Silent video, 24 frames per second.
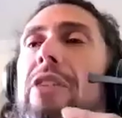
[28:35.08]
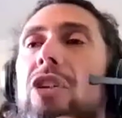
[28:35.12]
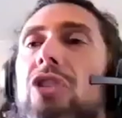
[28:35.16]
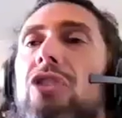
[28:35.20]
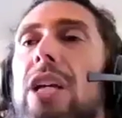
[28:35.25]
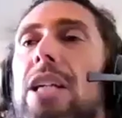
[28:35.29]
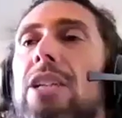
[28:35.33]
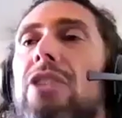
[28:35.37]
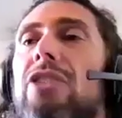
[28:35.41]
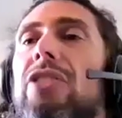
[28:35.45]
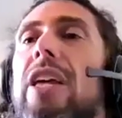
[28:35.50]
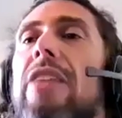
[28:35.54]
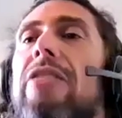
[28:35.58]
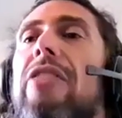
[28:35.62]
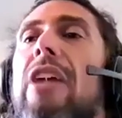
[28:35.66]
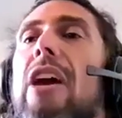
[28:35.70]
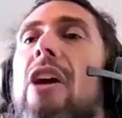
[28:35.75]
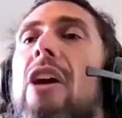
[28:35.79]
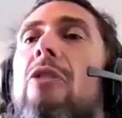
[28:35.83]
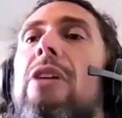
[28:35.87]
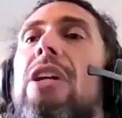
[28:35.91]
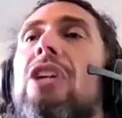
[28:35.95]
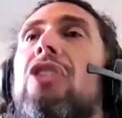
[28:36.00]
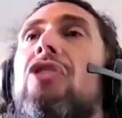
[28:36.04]
the sense that
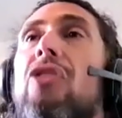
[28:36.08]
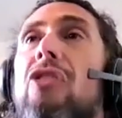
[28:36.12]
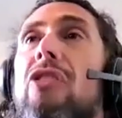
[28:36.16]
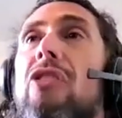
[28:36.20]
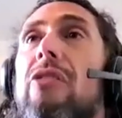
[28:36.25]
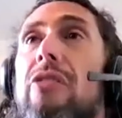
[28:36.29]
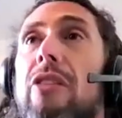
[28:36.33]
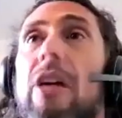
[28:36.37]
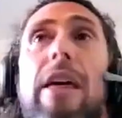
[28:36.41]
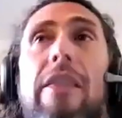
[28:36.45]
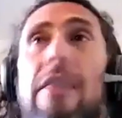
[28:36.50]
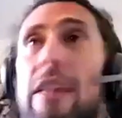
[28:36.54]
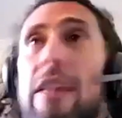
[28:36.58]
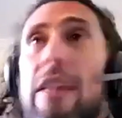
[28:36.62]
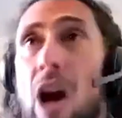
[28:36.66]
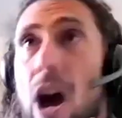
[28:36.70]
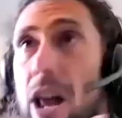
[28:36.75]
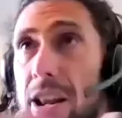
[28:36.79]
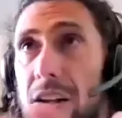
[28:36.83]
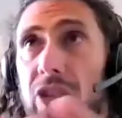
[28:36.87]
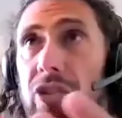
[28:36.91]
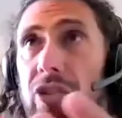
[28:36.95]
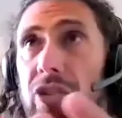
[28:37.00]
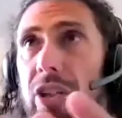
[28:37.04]
there is that, that
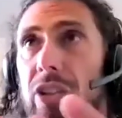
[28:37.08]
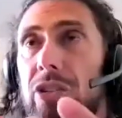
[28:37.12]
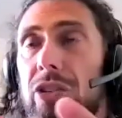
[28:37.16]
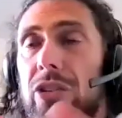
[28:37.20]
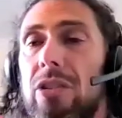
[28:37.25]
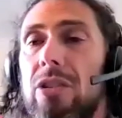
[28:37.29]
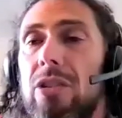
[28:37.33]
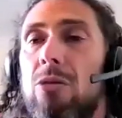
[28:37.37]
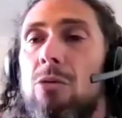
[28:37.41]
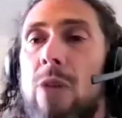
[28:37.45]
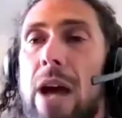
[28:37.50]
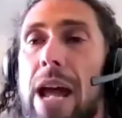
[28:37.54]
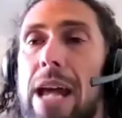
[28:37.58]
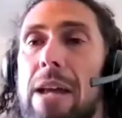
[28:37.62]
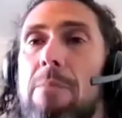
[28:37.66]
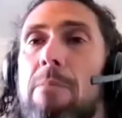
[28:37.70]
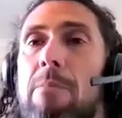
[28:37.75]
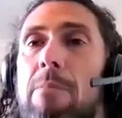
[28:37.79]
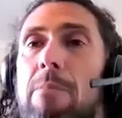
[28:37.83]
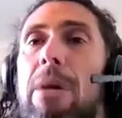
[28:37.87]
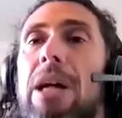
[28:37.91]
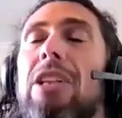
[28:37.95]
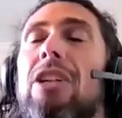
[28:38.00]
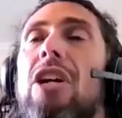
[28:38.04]
God exists, right?
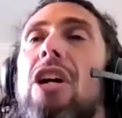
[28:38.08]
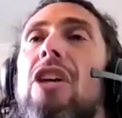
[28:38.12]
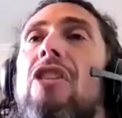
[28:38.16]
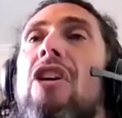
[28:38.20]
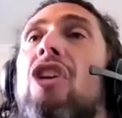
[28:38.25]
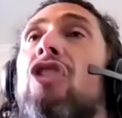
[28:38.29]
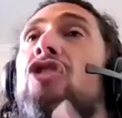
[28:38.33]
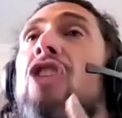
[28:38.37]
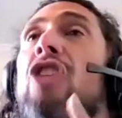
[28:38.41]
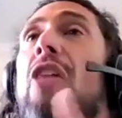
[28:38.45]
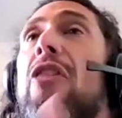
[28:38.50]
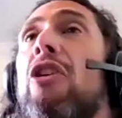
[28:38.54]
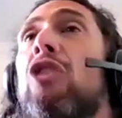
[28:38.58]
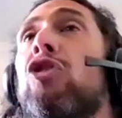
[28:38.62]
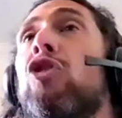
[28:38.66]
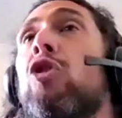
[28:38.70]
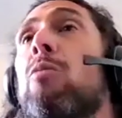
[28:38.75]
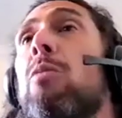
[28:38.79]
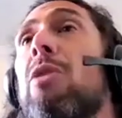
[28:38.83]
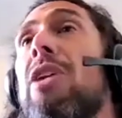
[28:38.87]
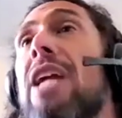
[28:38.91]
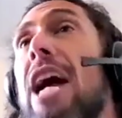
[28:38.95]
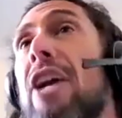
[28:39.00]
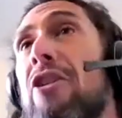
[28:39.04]
But there's nothing
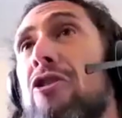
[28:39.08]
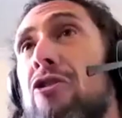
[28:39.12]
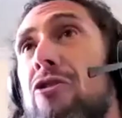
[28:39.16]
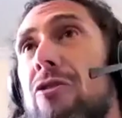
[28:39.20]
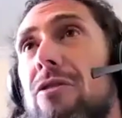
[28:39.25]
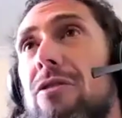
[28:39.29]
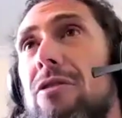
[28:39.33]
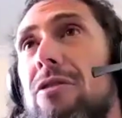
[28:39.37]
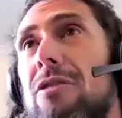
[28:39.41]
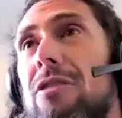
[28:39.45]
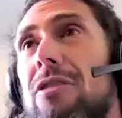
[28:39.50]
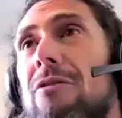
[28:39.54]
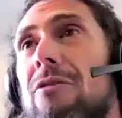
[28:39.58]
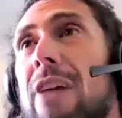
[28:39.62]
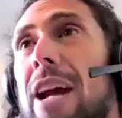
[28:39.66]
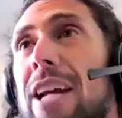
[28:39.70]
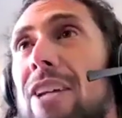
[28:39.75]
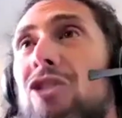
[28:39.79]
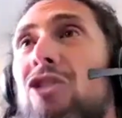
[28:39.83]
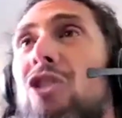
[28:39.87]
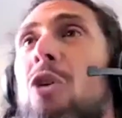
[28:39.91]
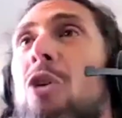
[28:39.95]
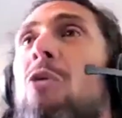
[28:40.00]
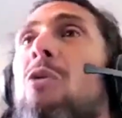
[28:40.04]
supernatural, right?
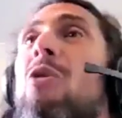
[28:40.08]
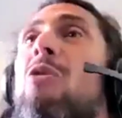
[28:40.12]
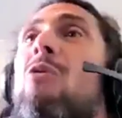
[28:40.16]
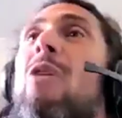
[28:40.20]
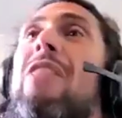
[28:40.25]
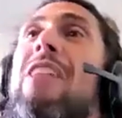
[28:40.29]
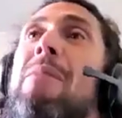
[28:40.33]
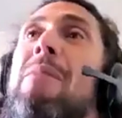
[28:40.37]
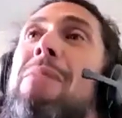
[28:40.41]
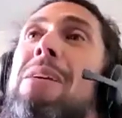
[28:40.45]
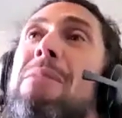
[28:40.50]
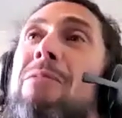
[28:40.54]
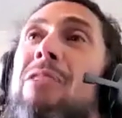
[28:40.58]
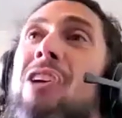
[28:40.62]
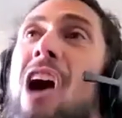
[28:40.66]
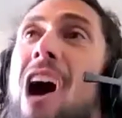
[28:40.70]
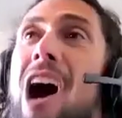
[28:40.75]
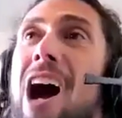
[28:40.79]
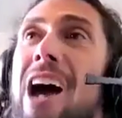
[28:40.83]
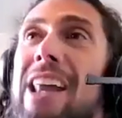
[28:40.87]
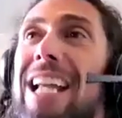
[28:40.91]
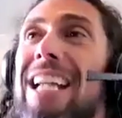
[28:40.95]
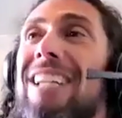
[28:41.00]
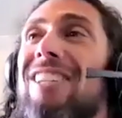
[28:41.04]
So when they mean
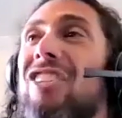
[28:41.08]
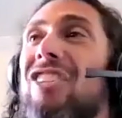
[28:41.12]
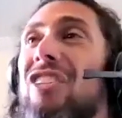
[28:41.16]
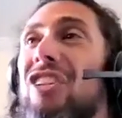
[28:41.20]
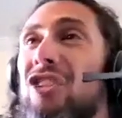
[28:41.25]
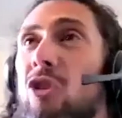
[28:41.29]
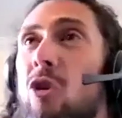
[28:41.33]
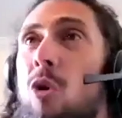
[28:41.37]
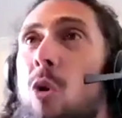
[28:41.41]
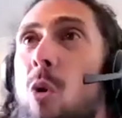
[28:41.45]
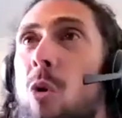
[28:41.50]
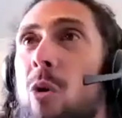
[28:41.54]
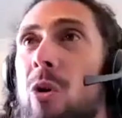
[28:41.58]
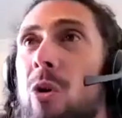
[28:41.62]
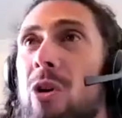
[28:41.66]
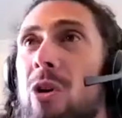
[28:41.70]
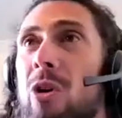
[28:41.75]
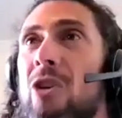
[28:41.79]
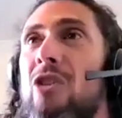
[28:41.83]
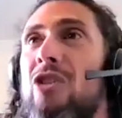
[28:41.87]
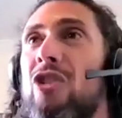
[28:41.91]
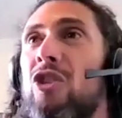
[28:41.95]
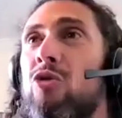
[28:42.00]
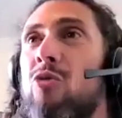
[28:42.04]
God, it's this
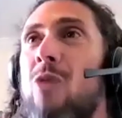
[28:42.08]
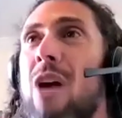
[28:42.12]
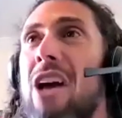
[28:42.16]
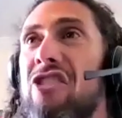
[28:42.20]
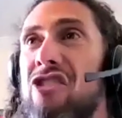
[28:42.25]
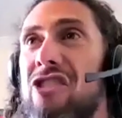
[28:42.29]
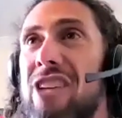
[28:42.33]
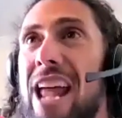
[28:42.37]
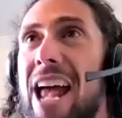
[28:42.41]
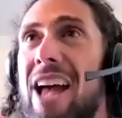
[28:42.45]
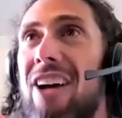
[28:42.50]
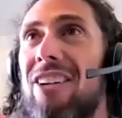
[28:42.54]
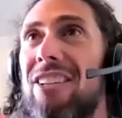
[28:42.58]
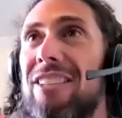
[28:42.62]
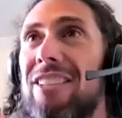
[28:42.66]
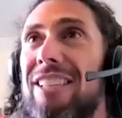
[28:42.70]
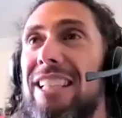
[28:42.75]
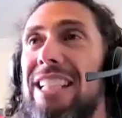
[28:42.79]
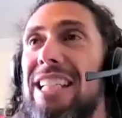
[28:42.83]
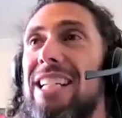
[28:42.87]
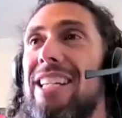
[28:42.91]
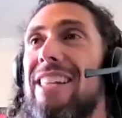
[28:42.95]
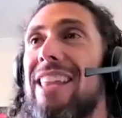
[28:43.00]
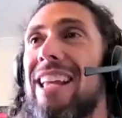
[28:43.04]
order, this
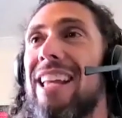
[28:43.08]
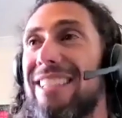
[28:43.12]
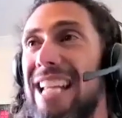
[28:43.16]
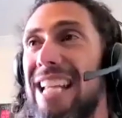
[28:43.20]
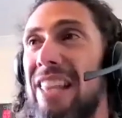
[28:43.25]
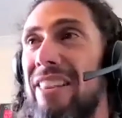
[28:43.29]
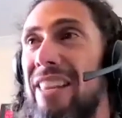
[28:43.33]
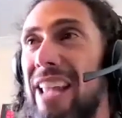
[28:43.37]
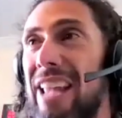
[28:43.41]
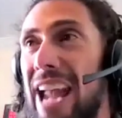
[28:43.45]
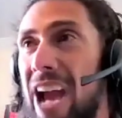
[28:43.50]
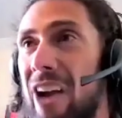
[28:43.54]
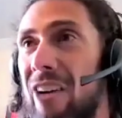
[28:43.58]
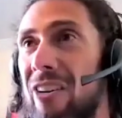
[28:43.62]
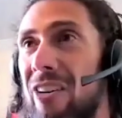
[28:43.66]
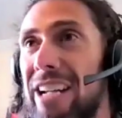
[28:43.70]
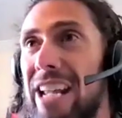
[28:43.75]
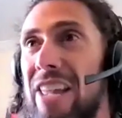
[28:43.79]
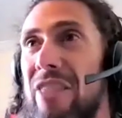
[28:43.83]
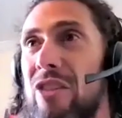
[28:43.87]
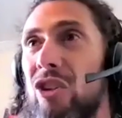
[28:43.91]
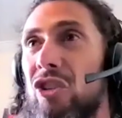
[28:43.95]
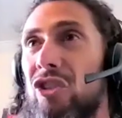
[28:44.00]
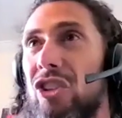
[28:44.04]
rationality that's inherent
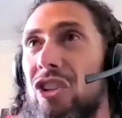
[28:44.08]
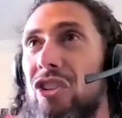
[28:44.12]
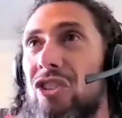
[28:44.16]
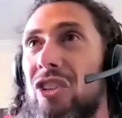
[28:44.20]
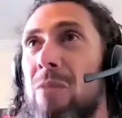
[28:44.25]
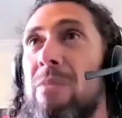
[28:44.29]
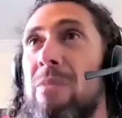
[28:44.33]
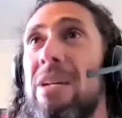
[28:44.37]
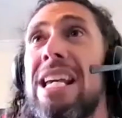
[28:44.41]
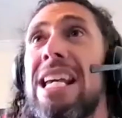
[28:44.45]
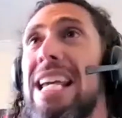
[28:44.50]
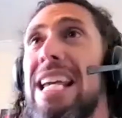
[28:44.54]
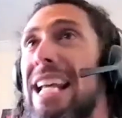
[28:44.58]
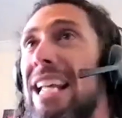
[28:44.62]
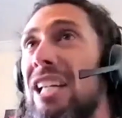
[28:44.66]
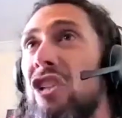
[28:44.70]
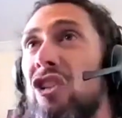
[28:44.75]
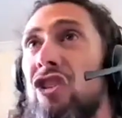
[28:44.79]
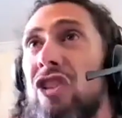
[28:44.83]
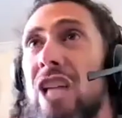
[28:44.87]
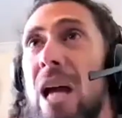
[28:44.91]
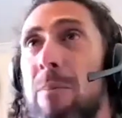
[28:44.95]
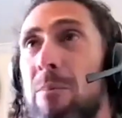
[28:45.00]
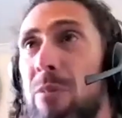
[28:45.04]
in the system,
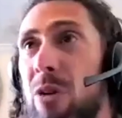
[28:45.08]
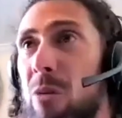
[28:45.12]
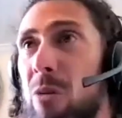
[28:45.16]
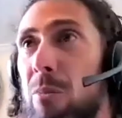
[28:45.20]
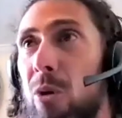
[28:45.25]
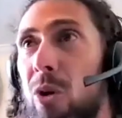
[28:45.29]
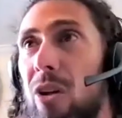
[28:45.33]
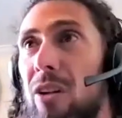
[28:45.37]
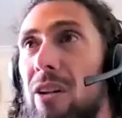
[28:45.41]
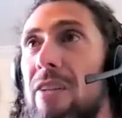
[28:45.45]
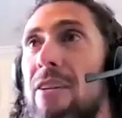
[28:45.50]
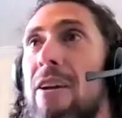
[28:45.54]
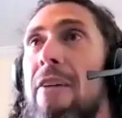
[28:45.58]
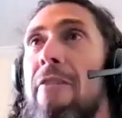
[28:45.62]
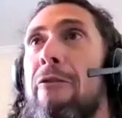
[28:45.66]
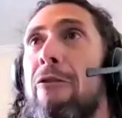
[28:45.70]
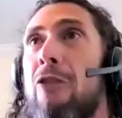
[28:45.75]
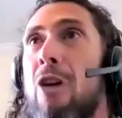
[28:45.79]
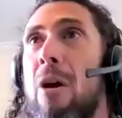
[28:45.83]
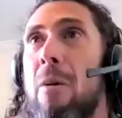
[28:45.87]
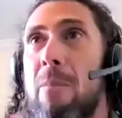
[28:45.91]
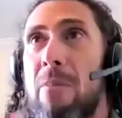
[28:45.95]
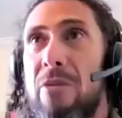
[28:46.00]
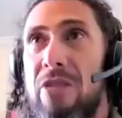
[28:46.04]
inseparable
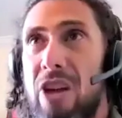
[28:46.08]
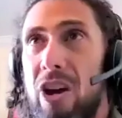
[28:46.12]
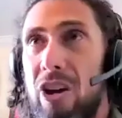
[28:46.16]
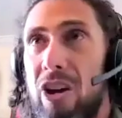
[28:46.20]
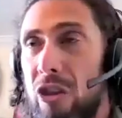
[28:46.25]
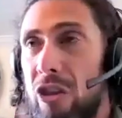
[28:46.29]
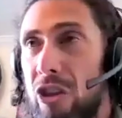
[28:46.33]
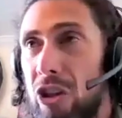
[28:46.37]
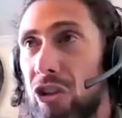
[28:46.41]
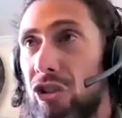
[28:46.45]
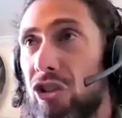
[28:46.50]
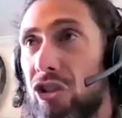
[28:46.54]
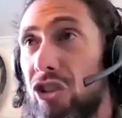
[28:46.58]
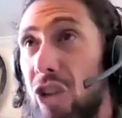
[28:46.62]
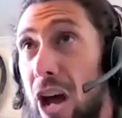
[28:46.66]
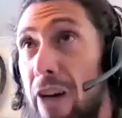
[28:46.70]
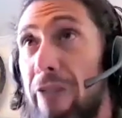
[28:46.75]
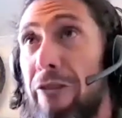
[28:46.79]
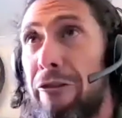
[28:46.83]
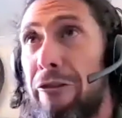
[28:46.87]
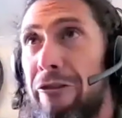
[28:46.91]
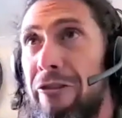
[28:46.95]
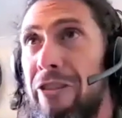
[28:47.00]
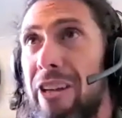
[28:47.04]
from the the
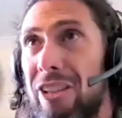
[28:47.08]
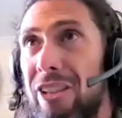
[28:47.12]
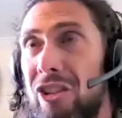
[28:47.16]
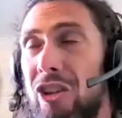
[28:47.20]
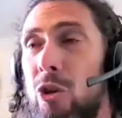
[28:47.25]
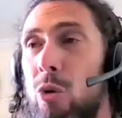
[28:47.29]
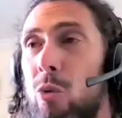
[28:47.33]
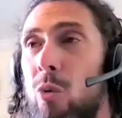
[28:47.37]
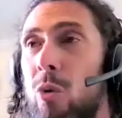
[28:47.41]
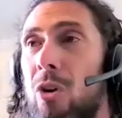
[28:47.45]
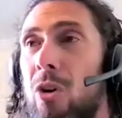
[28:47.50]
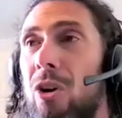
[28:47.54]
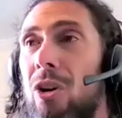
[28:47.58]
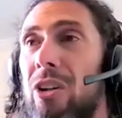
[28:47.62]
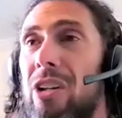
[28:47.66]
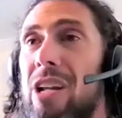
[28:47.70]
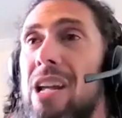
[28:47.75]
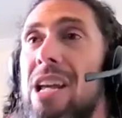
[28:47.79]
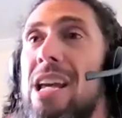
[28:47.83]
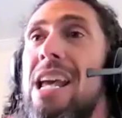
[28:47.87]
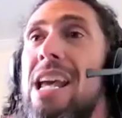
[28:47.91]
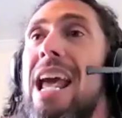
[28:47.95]
stuff that's in the world.